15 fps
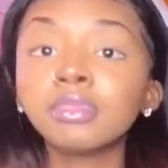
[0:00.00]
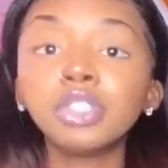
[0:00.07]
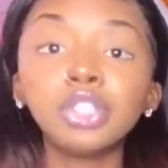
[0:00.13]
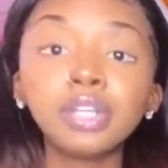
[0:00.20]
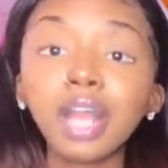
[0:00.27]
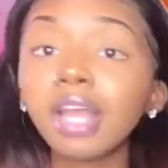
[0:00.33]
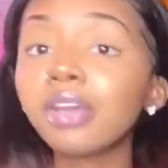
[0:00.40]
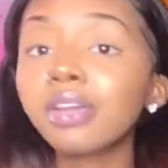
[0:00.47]

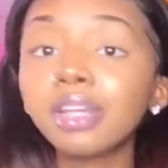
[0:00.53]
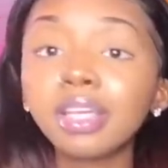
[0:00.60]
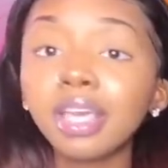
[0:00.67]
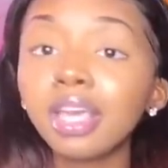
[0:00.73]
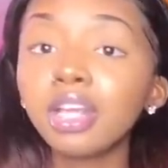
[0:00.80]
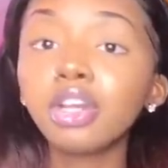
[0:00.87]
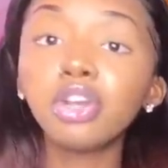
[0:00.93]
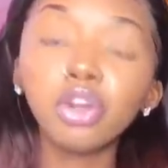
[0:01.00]
you're not gonna
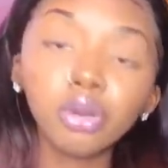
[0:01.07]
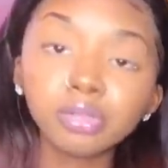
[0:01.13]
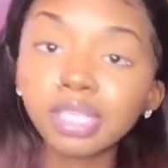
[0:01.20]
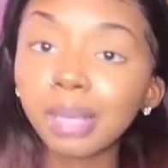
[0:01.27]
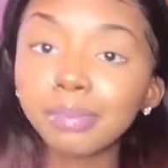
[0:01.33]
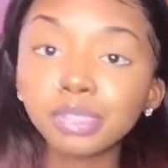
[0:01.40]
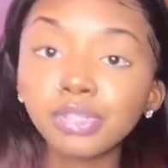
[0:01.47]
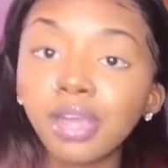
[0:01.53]
get no
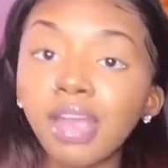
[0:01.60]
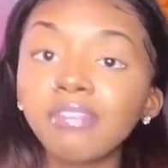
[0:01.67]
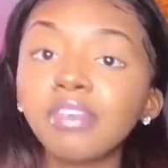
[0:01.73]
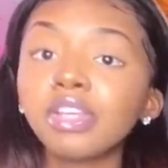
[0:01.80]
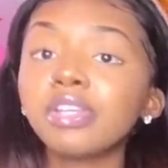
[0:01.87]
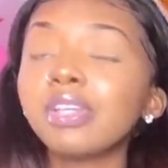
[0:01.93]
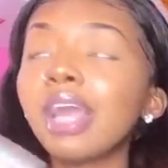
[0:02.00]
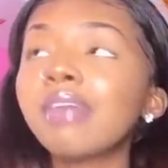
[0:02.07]
type of
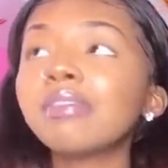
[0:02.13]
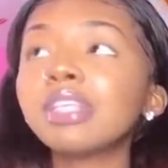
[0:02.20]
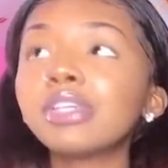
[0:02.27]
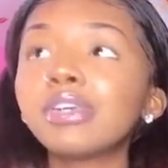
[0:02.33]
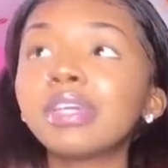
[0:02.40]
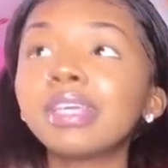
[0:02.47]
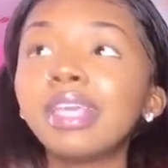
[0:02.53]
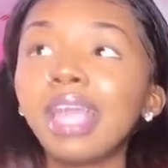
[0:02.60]
traffic. You're not
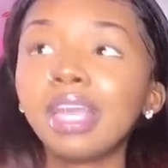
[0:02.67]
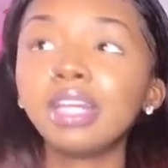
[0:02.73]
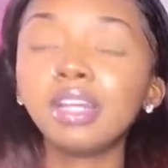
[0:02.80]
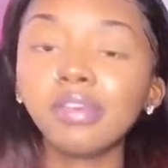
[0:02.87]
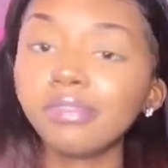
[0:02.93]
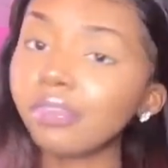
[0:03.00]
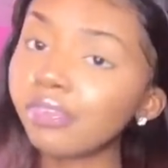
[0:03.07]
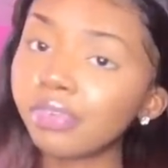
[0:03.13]
really gonna gain
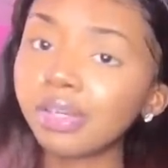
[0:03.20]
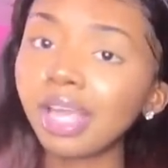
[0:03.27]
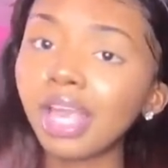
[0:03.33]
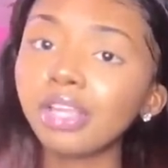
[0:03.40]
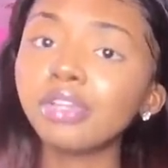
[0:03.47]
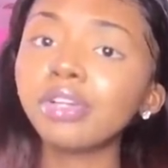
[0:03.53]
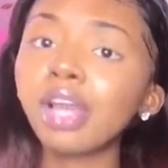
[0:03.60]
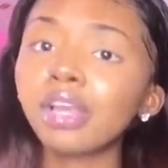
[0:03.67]
nothing from
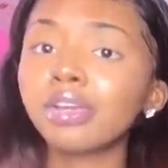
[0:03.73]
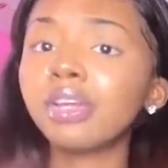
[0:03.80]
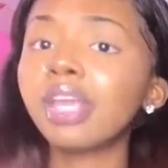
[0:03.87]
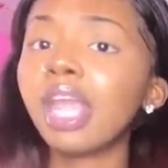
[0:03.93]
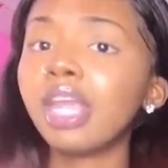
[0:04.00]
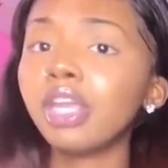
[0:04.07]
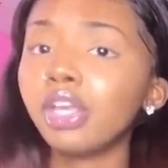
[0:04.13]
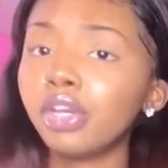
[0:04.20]
that. You're not gonna
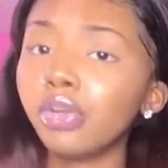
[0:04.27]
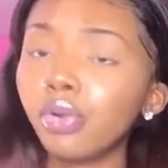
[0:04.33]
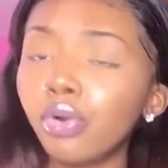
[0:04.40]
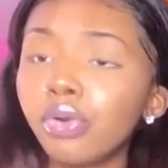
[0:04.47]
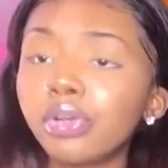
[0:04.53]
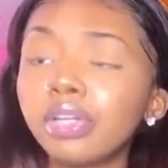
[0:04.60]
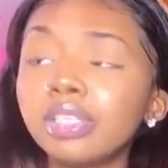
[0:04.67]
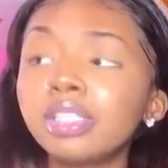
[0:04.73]
get any
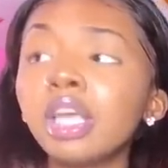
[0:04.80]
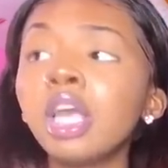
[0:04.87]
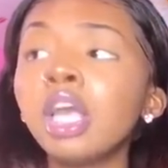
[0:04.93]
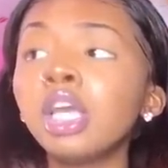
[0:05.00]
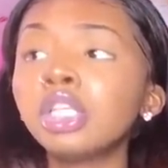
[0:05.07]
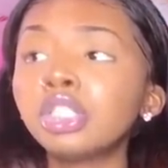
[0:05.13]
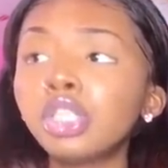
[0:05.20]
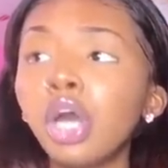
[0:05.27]
orders.
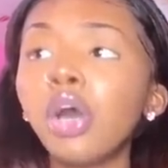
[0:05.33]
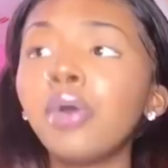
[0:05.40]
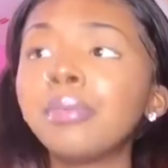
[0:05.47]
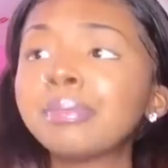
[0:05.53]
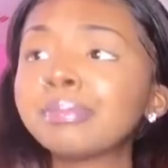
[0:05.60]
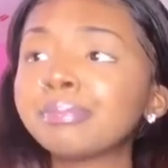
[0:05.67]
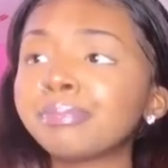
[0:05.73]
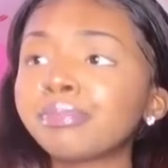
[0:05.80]

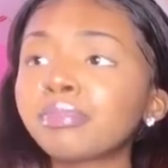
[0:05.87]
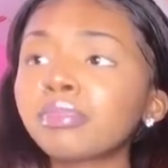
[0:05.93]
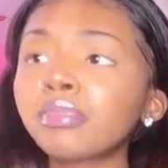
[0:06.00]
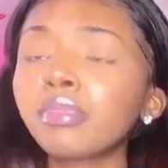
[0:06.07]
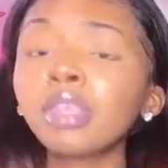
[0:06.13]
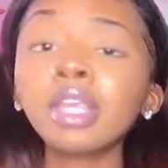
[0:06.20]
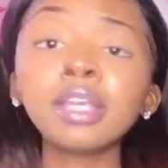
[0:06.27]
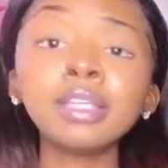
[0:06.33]
So
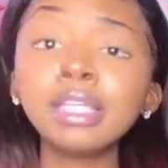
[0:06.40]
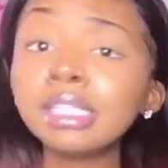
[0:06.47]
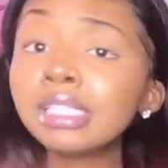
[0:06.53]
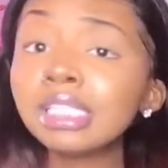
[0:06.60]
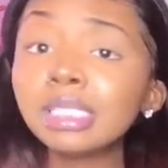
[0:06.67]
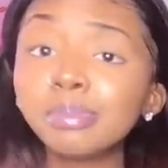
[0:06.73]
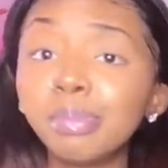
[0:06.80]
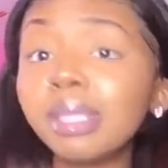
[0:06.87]

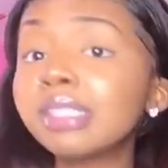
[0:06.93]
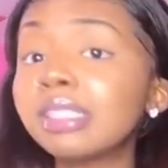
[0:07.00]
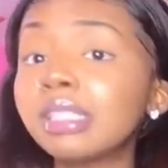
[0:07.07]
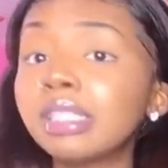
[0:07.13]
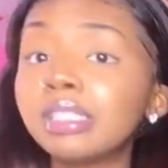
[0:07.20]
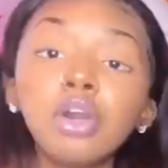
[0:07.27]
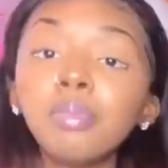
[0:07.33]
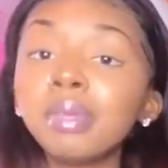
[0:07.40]
this is
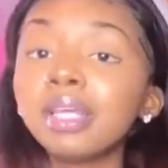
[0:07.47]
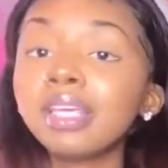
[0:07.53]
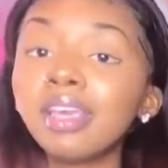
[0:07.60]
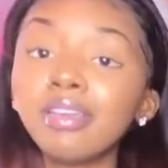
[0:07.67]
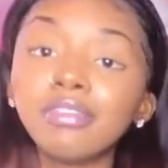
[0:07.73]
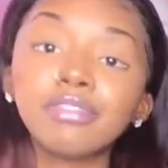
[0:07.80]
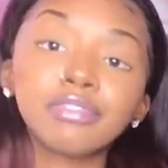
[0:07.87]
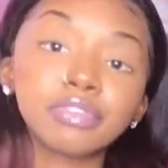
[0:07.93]
business. I don't want to
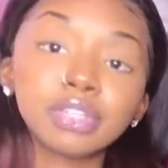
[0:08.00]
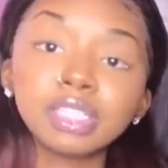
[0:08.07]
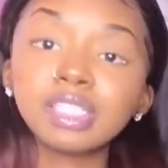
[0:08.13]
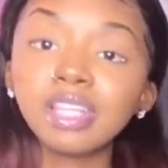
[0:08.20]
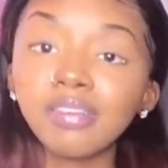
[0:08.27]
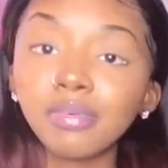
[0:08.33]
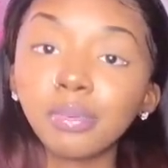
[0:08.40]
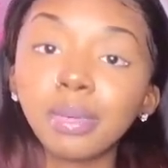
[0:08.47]
give free
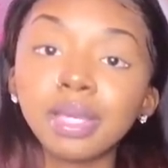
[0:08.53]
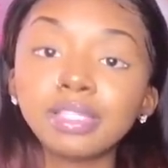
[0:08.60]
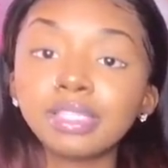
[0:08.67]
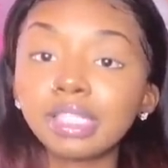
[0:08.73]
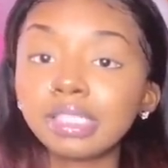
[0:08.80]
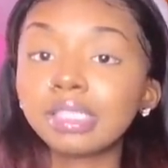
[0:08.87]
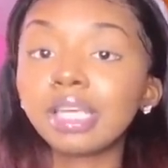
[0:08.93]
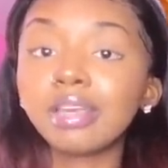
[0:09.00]
stuff away
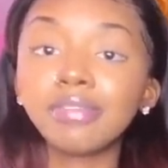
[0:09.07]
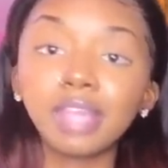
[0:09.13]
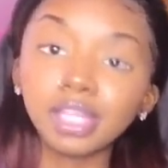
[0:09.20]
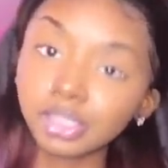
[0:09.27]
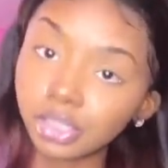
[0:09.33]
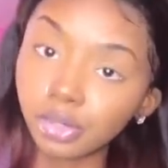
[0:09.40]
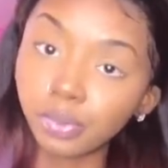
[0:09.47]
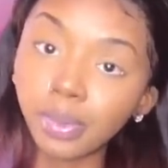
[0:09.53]
just to give
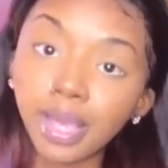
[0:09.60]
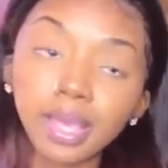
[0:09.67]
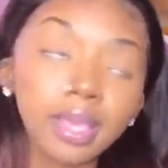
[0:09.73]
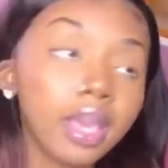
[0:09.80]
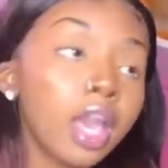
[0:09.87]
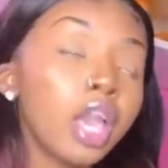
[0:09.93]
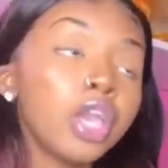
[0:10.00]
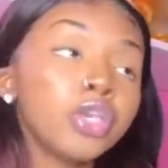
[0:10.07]
that shit away.